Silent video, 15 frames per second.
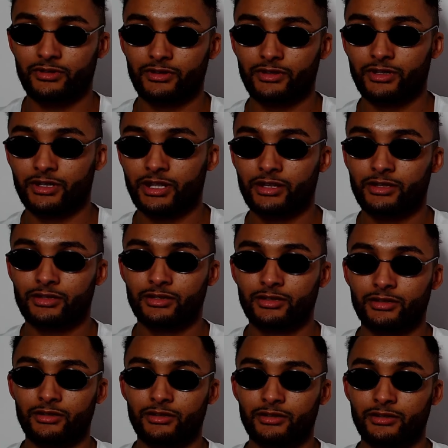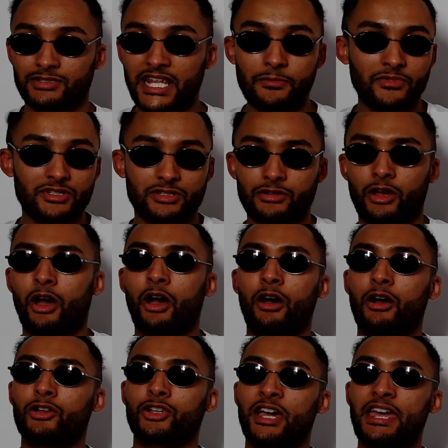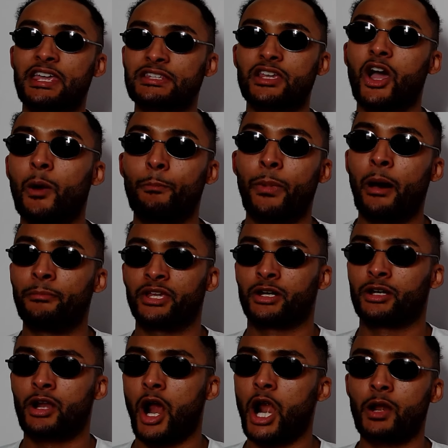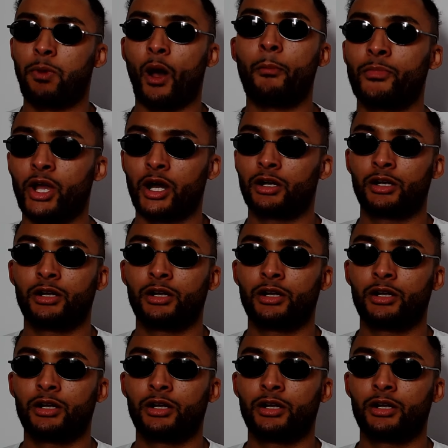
Yeah? Same as oh KSI will bomb you. I'll bomb you.